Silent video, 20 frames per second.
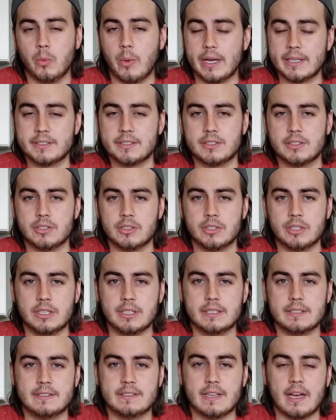
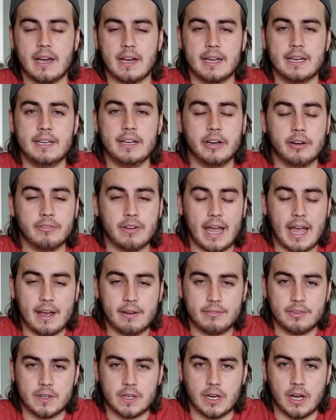western side of
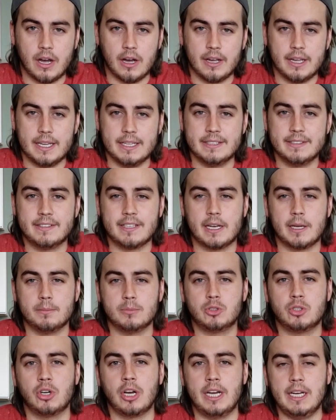Africa and set
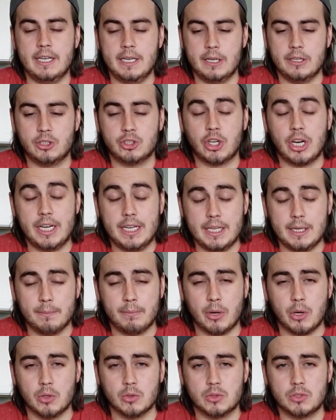up
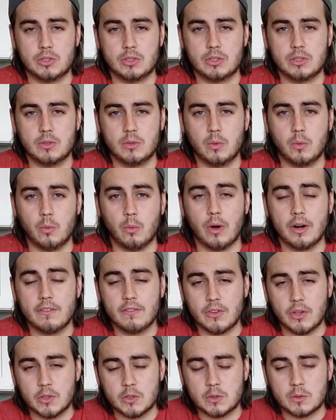trading posts. One
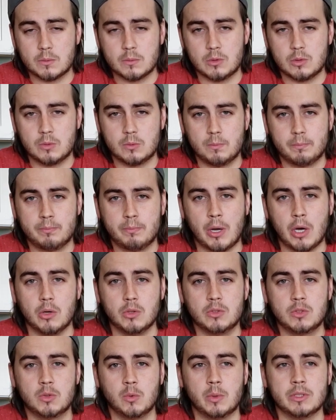of those
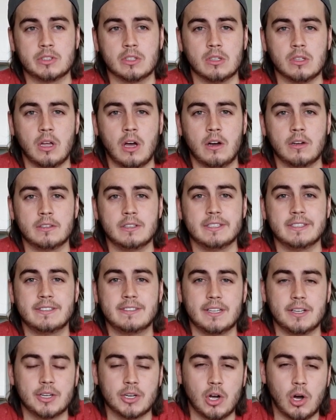post was along the
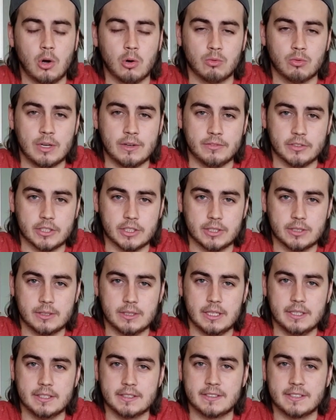Senegal
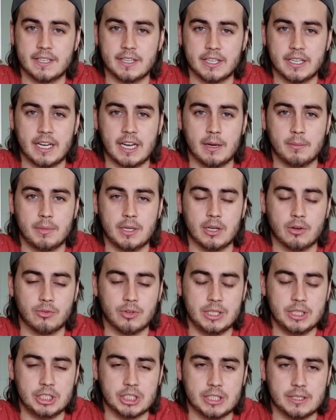River in the Senegambia
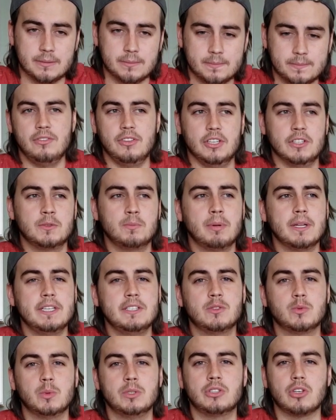region. This
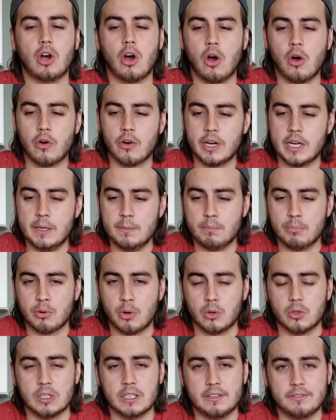place was already
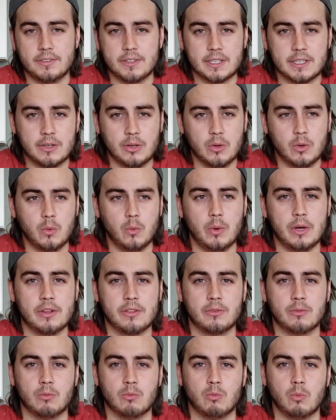prolific
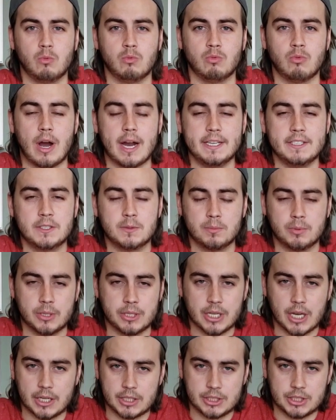with rice
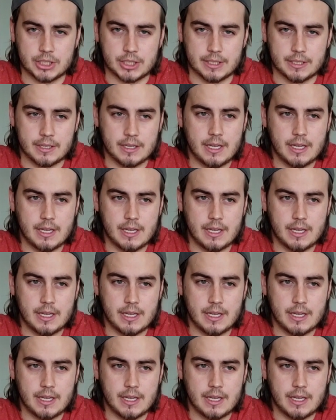production.